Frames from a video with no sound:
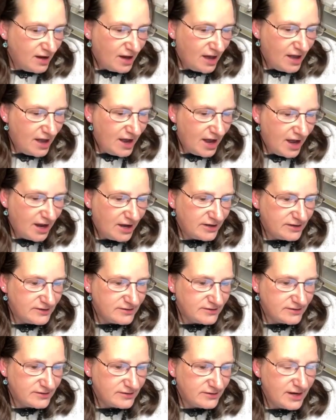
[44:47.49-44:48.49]

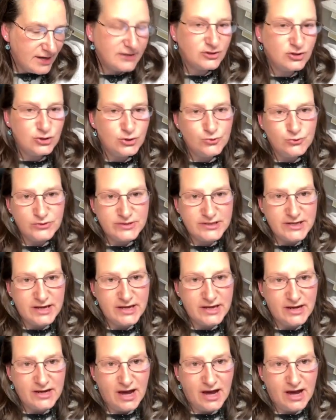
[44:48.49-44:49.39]
And next Tuesday